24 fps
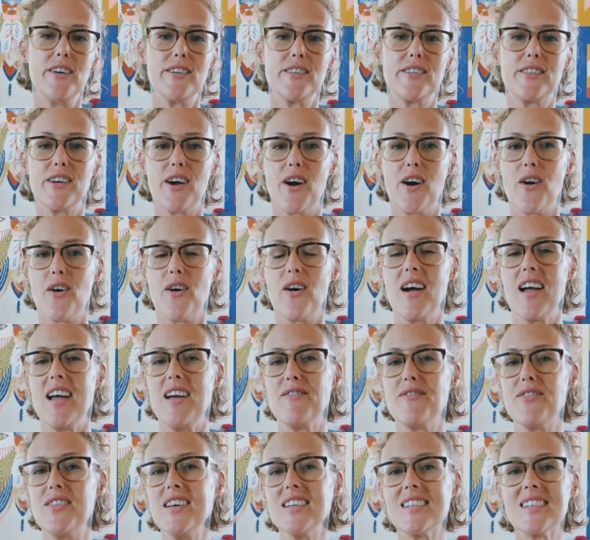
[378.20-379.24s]
So
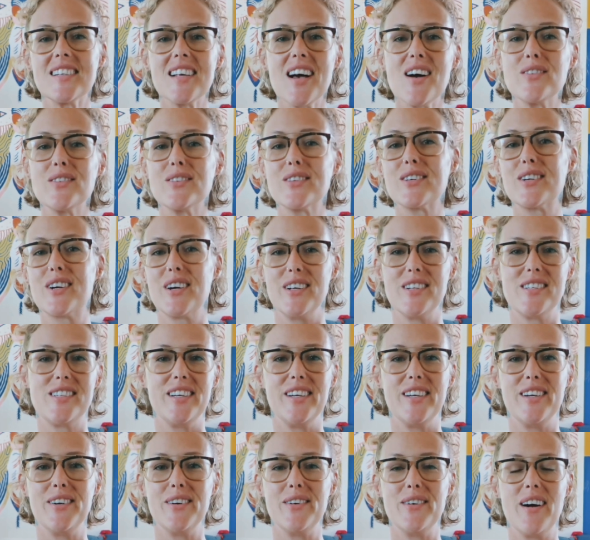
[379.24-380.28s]
if this sounds good
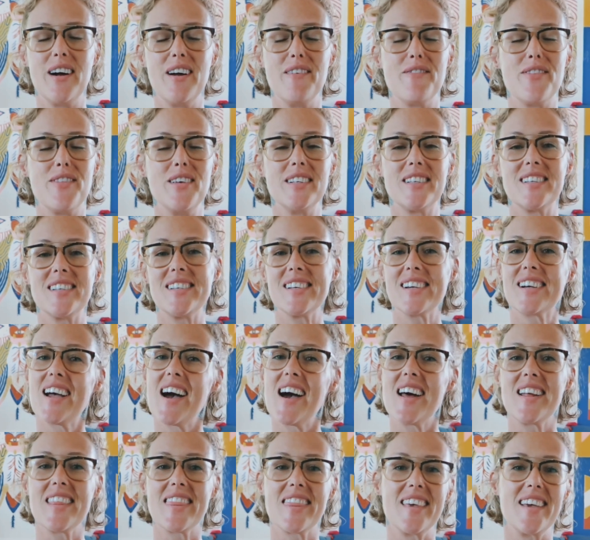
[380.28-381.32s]
to you, if this is the
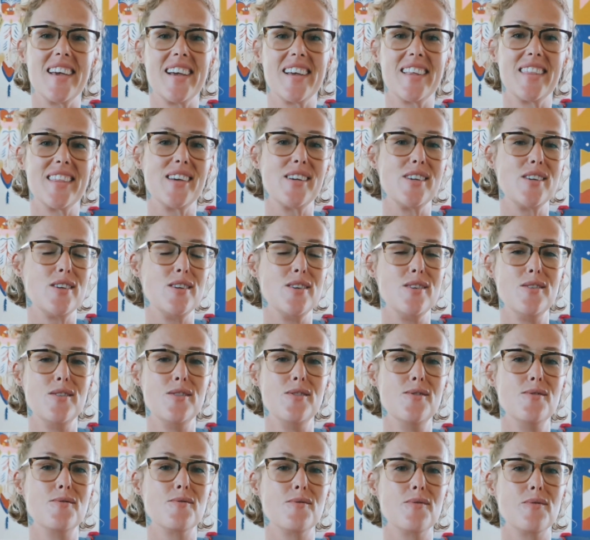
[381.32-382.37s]
kind of thing that
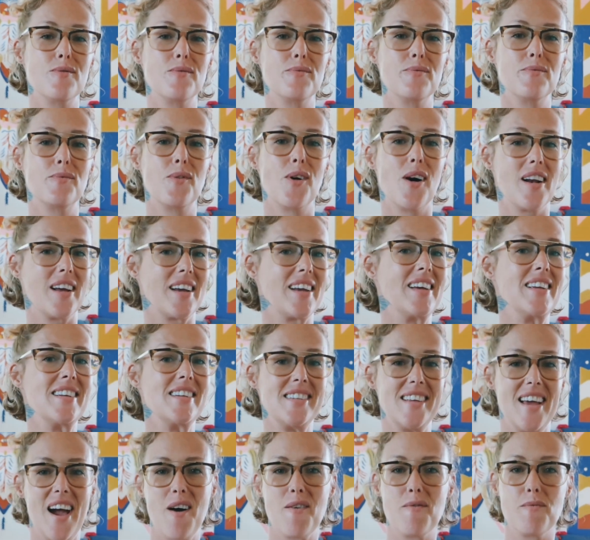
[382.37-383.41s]
you want to get
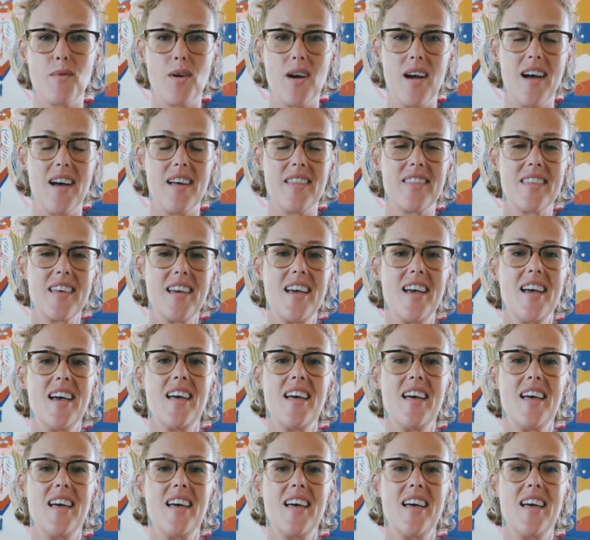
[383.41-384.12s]
down with,